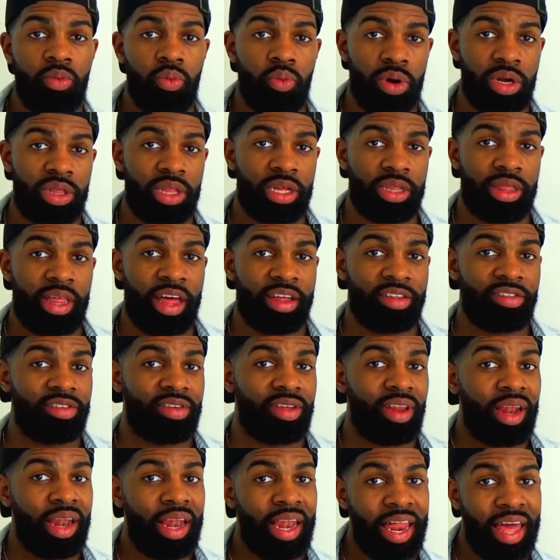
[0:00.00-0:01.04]
whether that's
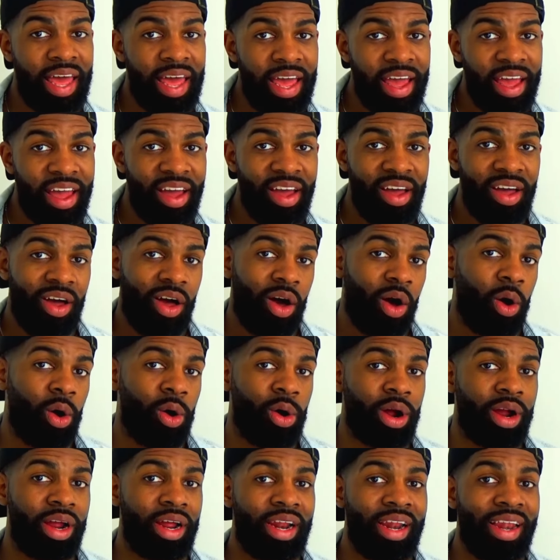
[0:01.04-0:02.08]
le
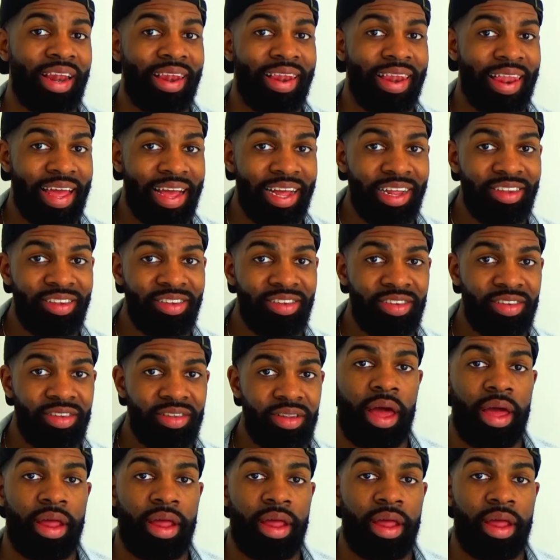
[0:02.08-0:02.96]
or les,